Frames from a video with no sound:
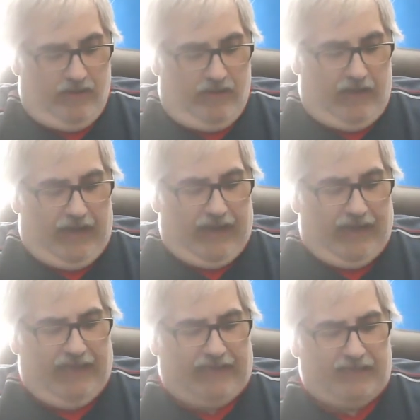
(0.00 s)
And I
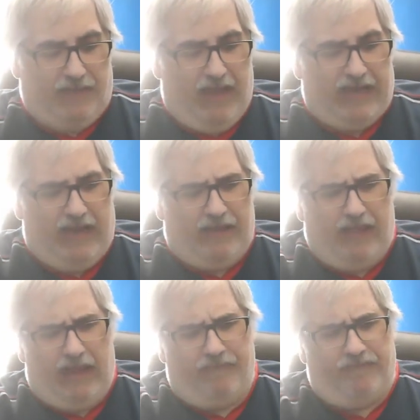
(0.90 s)
like this bag.
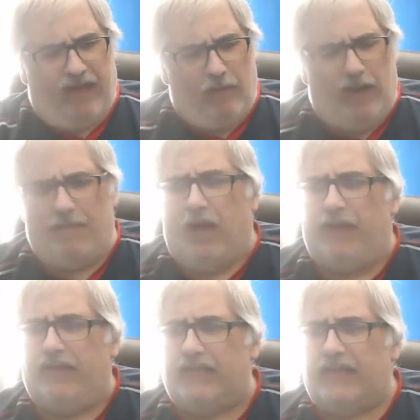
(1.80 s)
I forgot where I
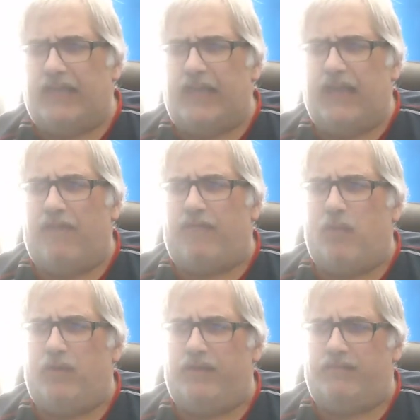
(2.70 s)
bought this. I think I got it from
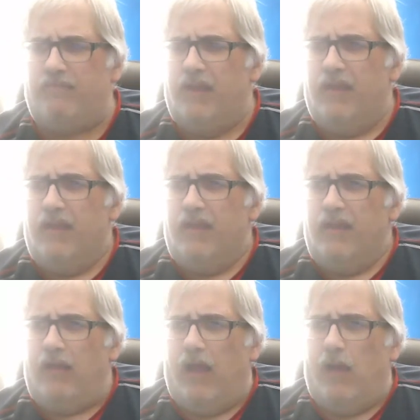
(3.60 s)
one
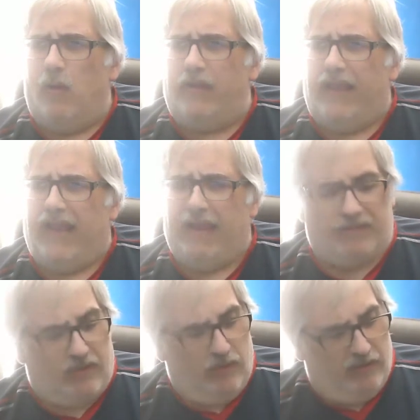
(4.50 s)
of the ham
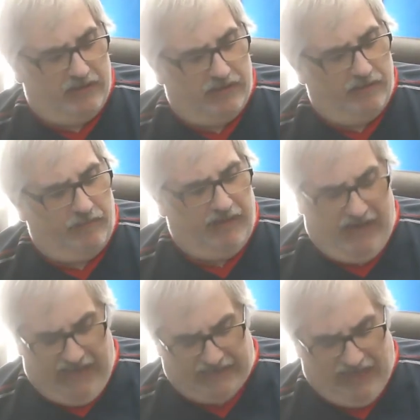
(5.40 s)
stores. But it
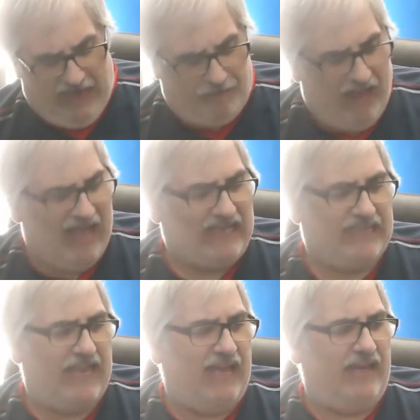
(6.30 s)
has a lot of
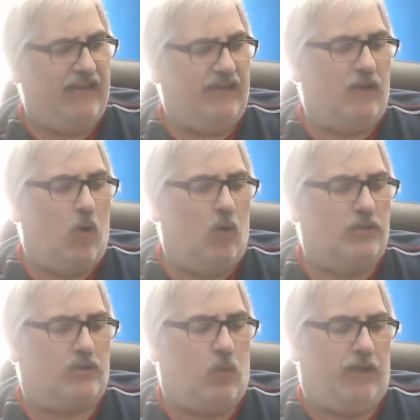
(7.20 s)
pockets on it and it
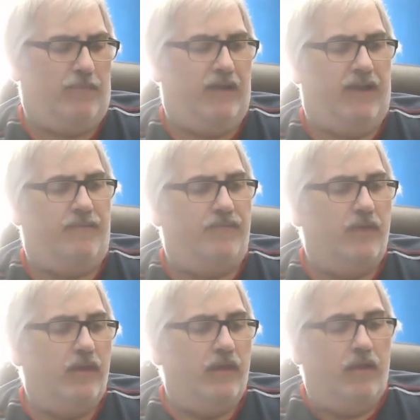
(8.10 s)
holds quite a bit.
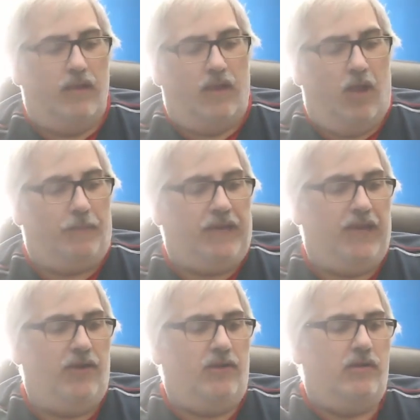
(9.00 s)
Up
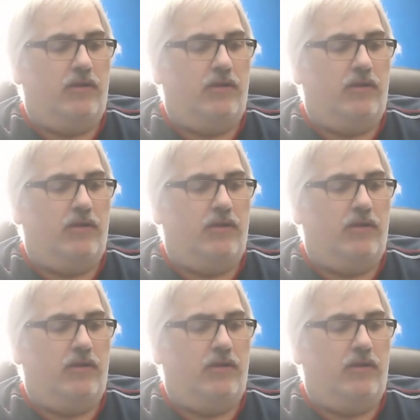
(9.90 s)
here